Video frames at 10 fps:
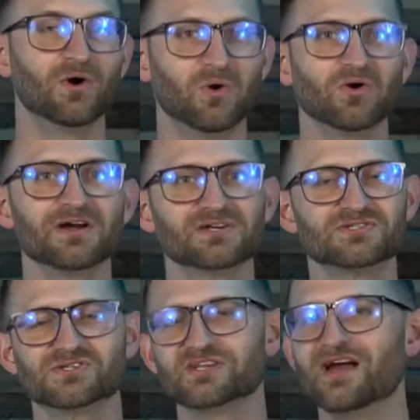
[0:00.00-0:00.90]
or I could
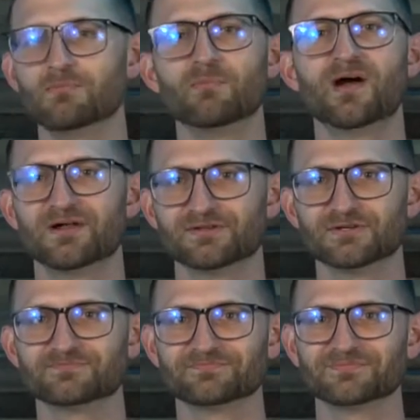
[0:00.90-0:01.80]
just say I'm a pastor.